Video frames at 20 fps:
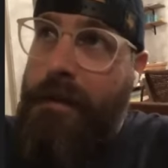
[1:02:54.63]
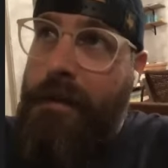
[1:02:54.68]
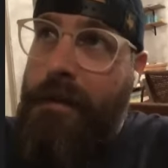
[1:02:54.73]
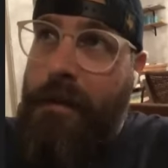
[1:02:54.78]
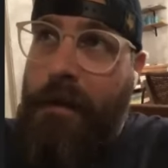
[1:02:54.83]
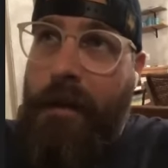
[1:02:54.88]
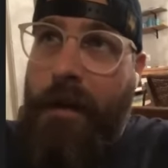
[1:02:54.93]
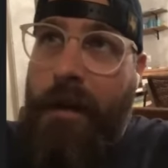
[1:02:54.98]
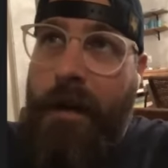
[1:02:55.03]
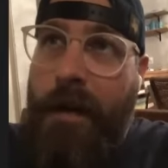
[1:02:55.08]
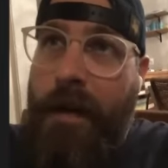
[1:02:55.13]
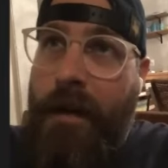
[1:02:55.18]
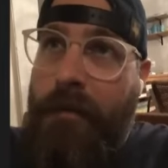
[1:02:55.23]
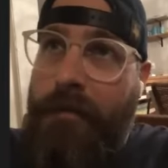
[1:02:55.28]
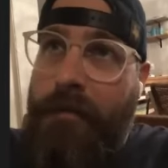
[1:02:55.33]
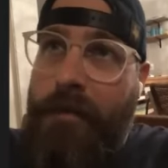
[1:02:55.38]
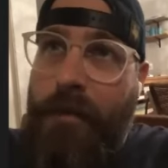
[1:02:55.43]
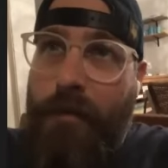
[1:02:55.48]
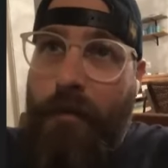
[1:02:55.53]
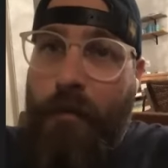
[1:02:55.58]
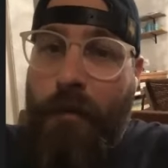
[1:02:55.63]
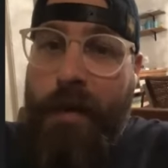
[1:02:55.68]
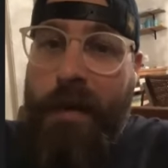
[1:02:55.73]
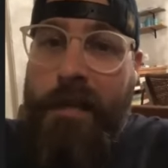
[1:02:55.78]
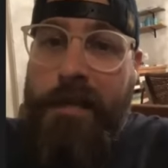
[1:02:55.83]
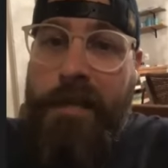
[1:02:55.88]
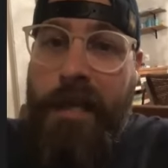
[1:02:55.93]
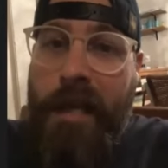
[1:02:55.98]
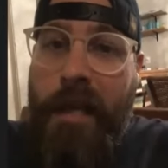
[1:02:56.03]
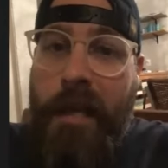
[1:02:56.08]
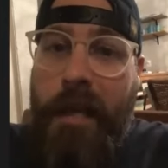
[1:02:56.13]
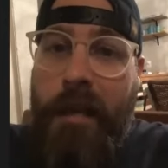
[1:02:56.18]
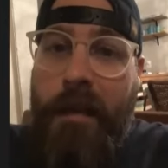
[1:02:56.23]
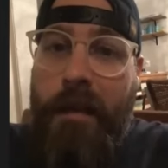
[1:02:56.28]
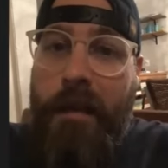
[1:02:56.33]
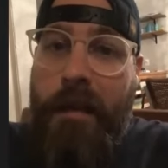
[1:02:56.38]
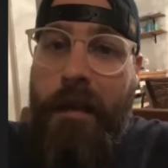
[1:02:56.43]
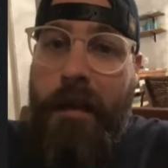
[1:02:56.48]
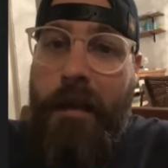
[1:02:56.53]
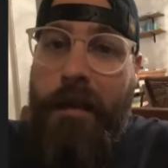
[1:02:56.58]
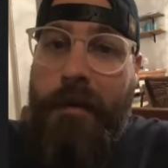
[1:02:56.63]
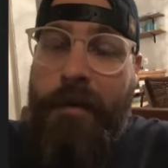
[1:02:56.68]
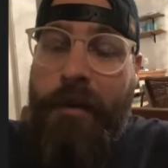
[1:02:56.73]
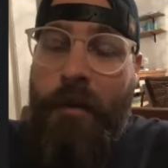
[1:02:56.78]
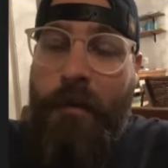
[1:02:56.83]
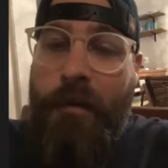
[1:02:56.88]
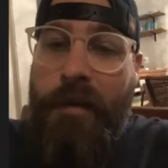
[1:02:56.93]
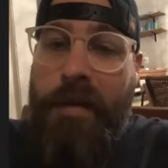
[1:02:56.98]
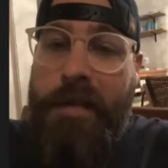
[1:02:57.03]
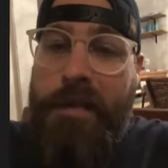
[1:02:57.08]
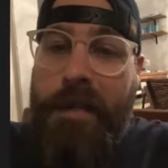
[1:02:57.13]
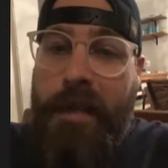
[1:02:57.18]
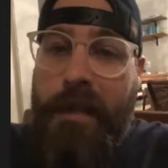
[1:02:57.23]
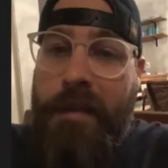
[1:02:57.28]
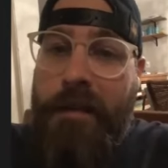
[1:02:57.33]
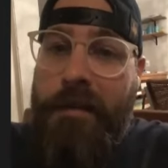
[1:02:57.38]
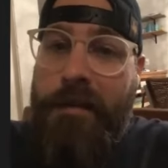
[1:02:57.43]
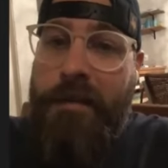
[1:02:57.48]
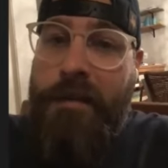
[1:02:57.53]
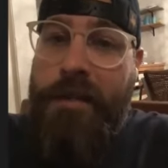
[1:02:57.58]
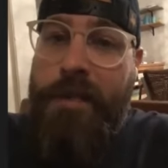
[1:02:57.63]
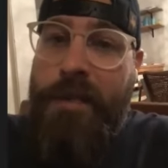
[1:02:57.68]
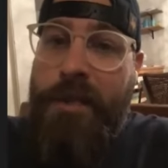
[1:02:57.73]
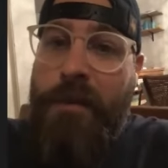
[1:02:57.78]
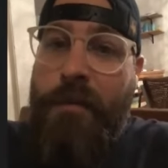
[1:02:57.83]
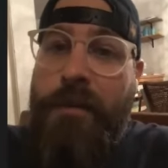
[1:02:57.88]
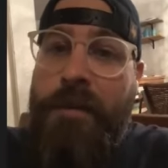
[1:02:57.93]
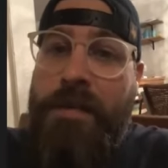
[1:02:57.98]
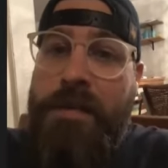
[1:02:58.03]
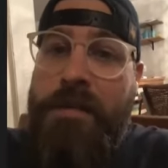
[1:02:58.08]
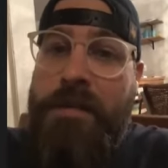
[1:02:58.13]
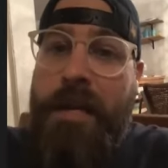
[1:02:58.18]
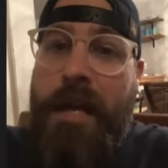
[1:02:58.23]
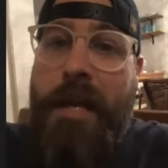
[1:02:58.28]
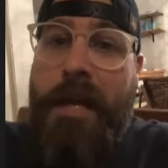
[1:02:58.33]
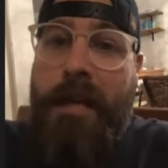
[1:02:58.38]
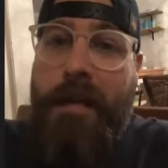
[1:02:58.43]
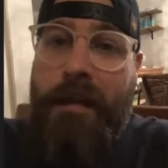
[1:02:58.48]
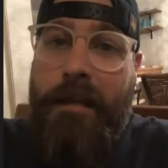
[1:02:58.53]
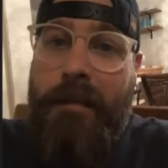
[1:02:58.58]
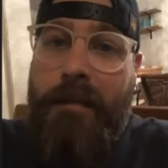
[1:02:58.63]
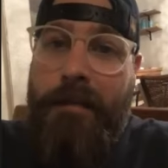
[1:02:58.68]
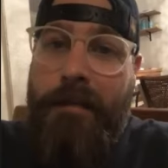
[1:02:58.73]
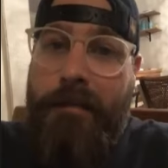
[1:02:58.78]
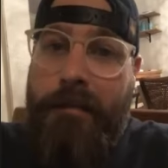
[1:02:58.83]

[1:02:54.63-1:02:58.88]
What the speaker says: they're gonna have to retake it, and the retake is June the 2nd.